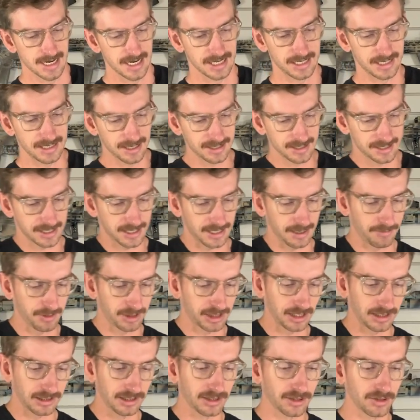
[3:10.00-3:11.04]
it does come
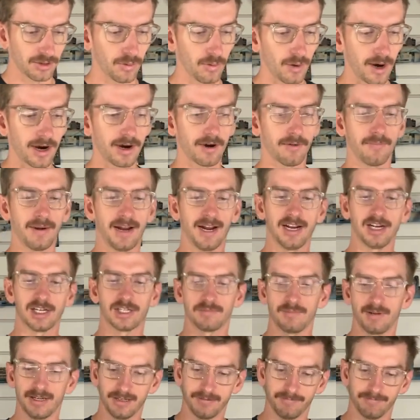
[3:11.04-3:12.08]
with a little wire
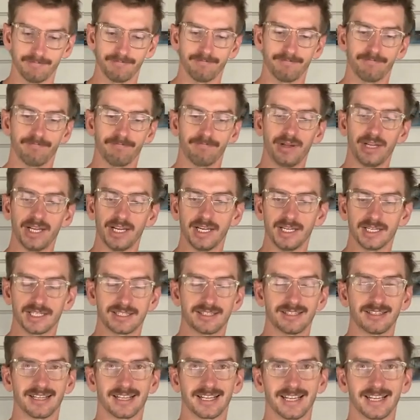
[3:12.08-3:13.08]
management piece.